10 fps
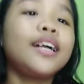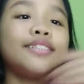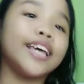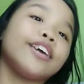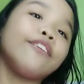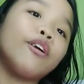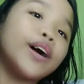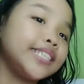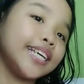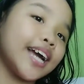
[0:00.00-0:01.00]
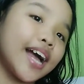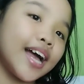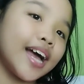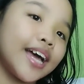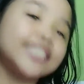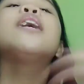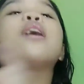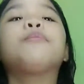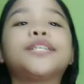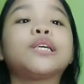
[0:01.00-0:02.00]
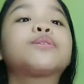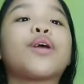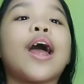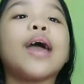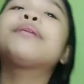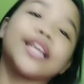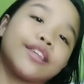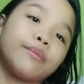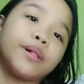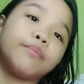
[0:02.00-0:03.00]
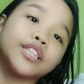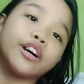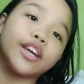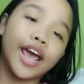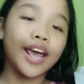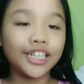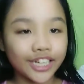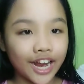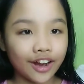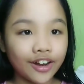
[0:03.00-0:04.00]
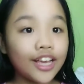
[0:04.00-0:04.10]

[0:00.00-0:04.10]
Thank you for watching, guys. Please subscribe, click the bell button, and share.